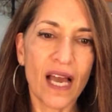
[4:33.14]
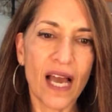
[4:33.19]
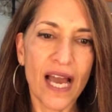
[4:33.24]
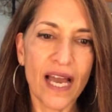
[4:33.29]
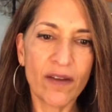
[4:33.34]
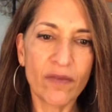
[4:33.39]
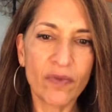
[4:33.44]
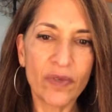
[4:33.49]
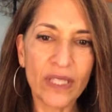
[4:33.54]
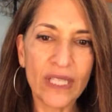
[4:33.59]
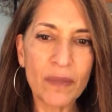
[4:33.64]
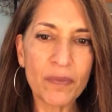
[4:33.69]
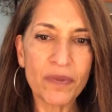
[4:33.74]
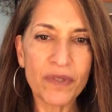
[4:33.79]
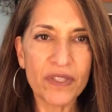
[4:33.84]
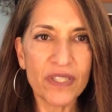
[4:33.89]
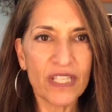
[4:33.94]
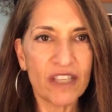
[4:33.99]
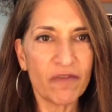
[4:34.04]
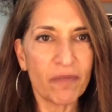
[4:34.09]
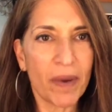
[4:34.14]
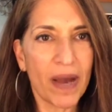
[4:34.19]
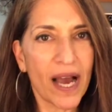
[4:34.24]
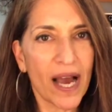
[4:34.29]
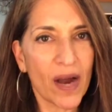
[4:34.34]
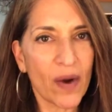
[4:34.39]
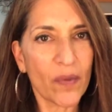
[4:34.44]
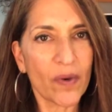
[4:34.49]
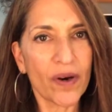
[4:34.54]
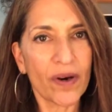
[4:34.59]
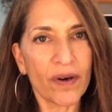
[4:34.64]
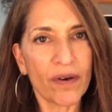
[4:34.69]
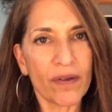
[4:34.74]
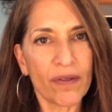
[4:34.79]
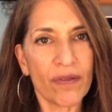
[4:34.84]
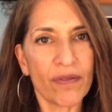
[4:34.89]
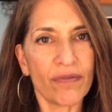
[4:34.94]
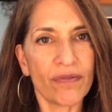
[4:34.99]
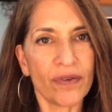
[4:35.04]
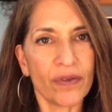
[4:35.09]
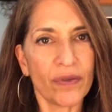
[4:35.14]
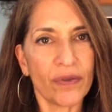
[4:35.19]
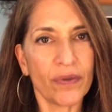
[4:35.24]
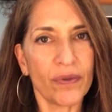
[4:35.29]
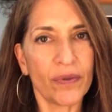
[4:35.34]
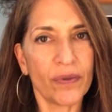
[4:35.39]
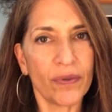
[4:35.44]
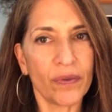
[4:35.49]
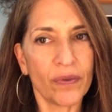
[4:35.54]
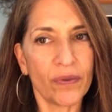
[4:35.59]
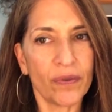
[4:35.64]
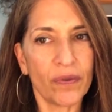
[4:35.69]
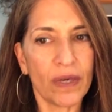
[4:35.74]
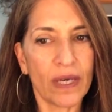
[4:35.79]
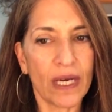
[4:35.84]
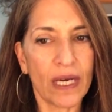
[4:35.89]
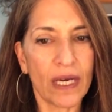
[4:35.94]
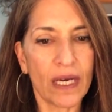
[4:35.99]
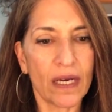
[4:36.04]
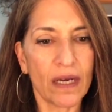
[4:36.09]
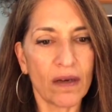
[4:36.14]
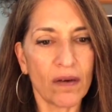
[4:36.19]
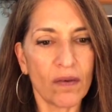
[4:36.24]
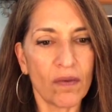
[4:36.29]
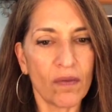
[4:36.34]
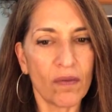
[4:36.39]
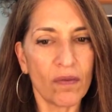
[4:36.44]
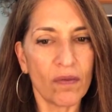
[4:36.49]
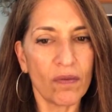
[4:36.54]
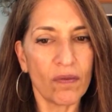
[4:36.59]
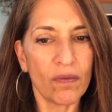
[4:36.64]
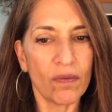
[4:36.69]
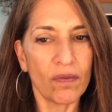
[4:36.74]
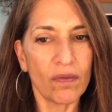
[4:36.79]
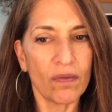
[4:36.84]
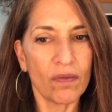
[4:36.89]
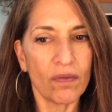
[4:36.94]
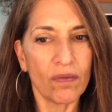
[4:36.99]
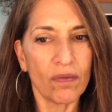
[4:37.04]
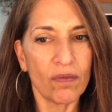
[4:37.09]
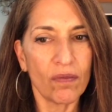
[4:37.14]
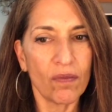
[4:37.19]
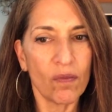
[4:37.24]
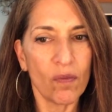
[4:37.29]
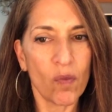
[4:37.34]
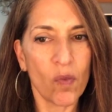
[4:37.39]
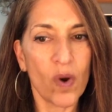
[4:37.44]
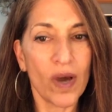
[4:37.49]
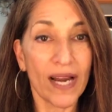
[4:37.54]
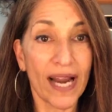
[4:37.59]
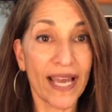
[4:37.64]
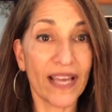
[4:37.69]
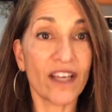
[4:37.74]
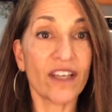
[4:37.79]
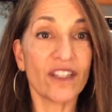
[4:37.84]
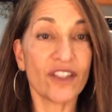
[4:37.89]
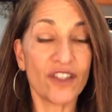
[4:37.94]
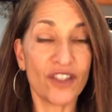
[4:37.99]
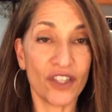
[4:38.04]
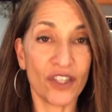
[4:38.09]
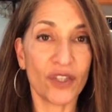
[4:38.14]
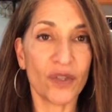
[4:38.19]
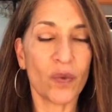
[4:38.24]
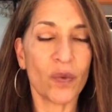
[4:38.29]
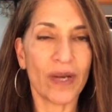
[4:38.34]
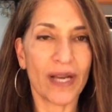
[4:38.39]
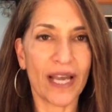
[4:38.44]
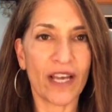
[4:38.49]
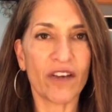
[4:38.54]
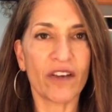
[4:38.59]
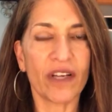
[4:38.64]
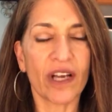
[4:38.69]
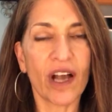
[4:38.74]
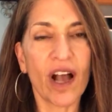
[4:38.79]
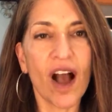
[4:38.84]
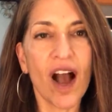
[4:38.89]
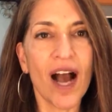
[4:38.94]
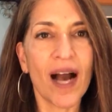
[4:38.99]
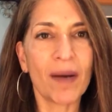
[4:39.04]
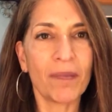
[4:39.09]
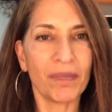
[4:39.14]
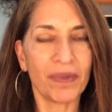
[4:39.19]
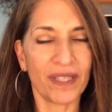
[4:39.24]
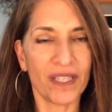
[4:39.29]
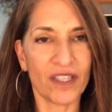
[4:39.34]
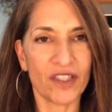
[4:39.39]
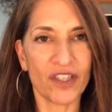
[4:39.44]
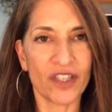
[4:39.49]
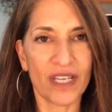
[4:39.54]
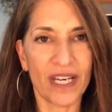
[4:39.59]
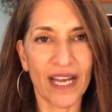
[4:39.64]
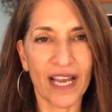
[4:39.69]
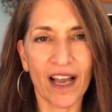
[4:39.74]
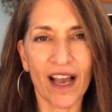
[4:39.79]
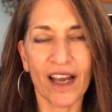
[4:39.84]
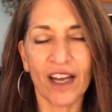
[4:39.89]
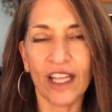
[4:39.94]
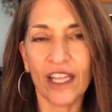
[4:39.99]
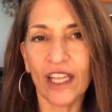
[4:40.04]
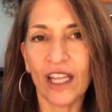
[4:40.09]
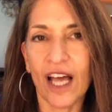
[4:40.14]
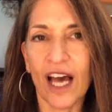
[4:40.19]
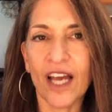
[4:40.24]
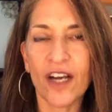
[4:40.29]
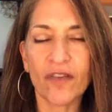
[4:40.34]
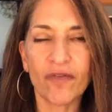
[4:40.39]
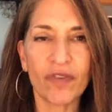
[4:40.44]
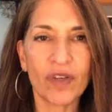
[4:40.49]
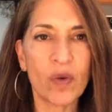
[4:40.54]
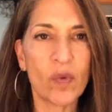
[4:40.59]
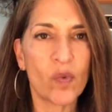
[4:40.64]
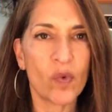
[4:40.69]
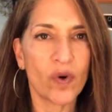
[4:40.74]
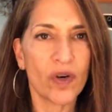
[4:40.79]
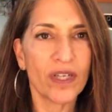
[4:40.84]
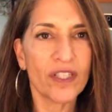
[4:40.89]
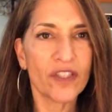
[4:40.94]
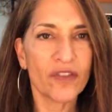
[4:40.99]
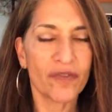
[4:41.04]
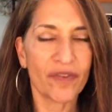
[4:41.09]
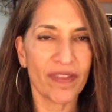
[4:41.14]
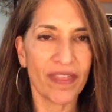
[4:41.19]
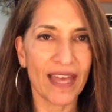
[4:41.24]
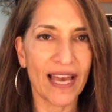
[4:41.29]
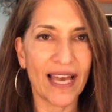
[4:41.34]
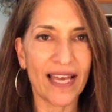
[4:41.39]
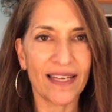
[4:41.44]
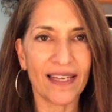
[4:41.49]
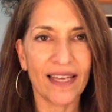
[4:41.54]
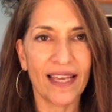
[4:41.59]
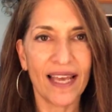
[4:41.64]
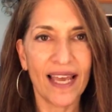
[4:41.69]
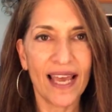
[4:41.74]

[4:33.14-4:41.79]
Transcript: I really perceived power through uh, what I could do, what I could accomplish, and I got a lot of rewards for that.